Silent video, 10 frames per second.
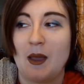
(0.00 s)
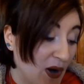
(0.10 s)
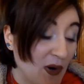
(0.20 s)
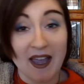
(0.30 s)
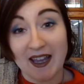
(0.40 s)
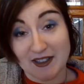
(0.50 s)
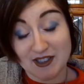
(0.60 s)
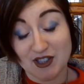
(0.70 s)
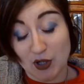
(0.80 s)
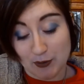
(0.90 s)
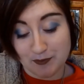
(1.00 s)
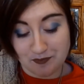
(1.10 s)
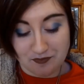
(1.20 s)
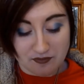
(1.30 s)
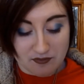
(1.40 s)
Okay, so
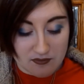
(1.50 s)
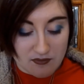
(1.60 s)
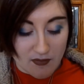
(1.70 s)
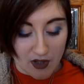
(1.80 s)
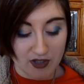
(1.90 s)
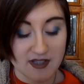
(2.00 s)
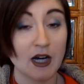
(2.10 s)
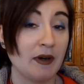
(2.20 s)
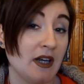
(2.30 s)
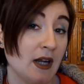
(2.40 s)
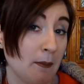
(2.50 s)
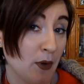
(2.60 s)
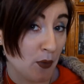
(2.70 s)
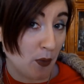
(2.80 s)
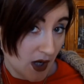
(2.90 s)
I'm going to start with
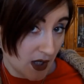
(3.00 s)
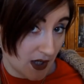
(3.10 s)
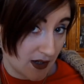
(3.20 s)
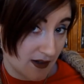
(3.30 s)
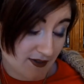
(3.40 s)
number 1.